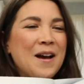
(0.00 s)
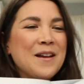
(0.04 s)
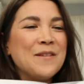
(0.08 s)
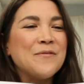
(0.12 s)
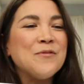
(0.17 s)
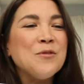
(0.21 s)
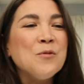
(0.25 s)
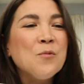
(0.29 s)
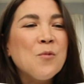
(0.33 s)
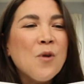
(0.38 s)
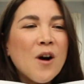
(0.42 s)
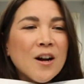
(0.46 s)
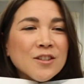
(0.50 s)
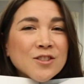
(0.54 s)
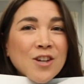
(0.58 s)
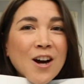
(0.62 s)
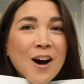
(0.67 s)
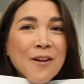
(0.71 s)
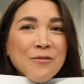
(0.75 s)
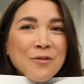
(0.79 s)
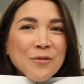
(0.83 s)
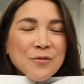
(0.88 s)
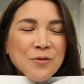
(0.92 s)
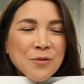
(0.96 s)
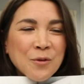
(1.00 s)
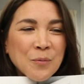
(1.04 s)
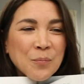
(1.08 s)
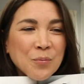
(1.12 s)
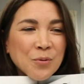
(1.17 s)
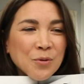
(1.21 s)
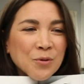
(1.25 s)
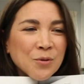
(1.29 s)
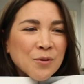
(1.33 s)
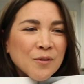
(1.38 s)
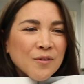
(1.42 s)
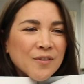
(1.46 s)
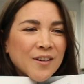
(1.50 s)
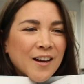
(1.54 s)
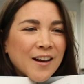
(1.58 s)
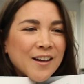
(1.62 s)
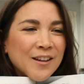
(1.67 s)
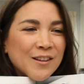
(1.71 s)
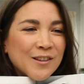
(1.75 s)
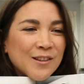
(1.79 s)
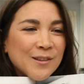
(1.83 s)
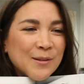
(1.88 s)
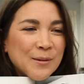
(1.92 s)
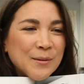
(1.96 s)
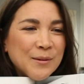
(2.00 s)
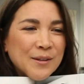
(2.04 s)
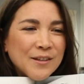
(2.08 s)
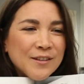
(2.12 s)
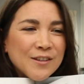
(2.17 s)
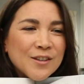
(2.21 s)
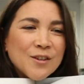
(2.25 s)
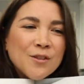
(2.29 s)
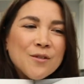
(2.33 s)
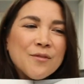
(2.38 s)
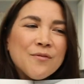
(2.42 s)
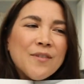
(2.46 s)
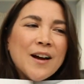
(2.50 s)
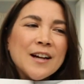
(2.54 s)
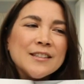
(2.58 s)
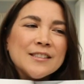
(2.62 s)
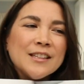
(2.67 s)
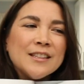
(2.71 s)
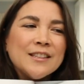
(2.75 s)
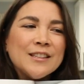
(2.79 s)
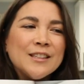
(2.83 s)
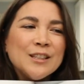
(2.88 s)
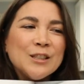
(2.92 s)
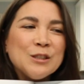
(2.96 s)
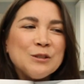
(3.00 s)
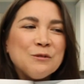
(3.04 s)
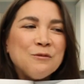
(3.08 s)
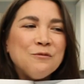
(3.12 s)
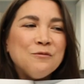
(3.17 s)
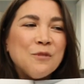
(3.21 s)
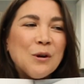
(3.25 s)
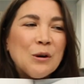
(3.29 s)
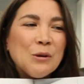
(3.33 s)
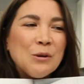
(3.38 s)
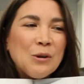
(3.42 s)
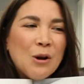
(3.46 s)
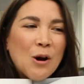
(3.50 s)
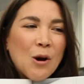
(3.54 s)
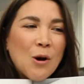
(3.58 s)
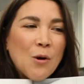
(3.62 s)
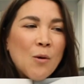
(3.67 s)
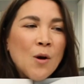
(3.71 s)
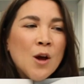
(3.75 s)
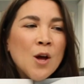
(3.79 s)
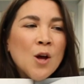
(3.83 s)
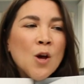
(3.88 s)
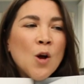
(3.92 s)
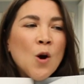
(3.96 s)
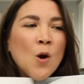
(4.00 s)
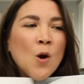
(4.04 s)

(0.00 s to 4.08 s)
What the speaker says: If you watch Hot for Food Approved, I alluded to the fact that this photo